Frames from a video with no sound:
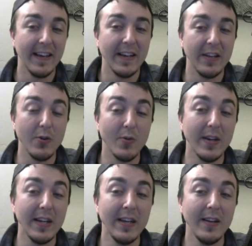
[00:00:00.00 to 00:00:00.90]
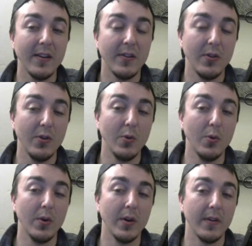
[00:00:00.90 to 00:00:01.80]
You need
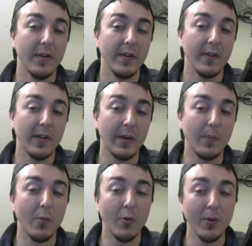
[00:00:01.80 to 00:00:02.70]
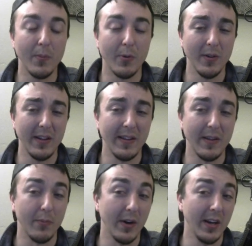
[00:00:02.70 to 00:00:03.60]
to, like, more importantly
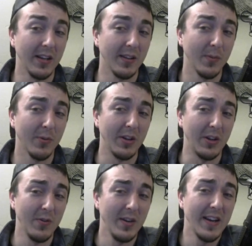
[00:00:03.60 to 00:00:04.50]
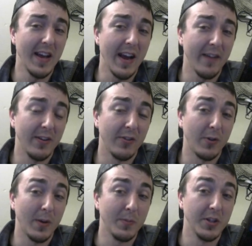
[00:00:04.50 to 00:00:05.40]
than breaking their board, you need to have
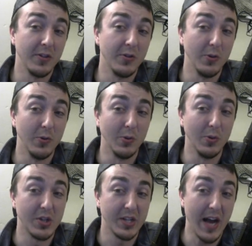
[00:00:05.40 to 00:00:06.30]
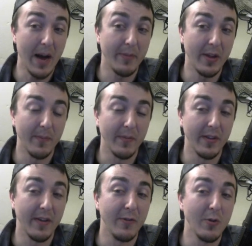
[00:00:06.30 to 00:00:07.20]
disruption to stop them.
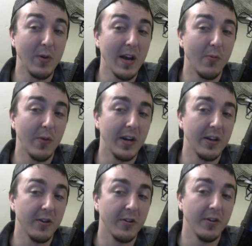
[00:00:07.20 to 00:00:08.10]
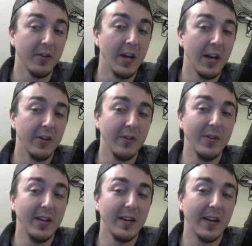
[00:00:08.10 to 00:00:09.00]
If you can't win on your turn, you
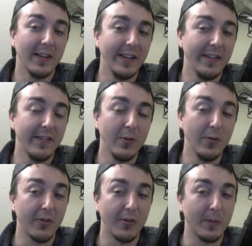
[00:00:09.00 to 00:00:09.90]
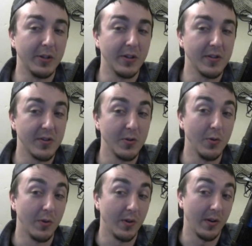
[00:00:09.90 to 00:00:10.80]
need at least 2 disruptions
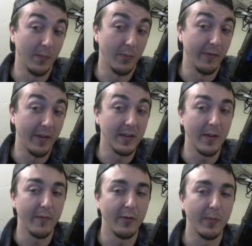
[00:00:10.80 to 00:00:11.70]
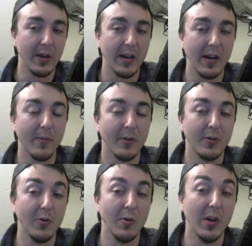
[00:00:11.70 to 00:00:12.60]
to prevent them from being able to,